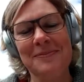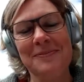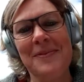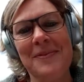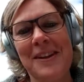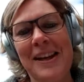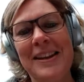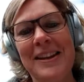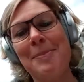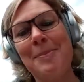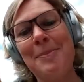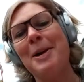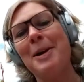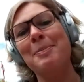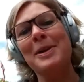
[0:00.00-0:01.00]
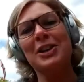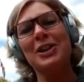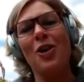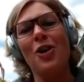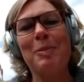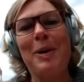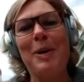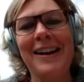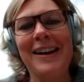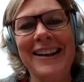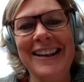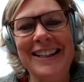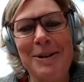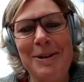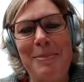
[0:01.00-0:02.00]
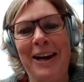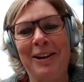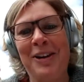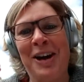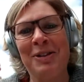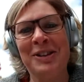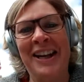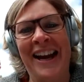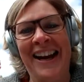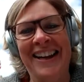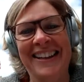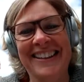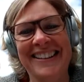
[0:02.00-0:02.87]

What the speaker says: There might be a dog barking in the background there.